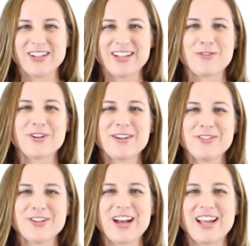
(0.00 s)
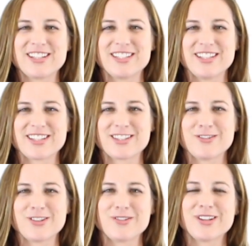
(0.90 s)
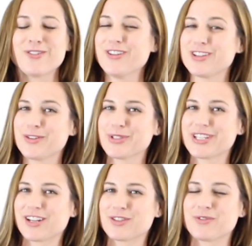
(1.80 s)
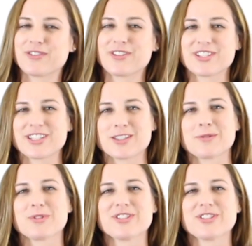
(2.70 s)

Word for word: Now, whenever you add a D S two unit or a double stack to one of our systems,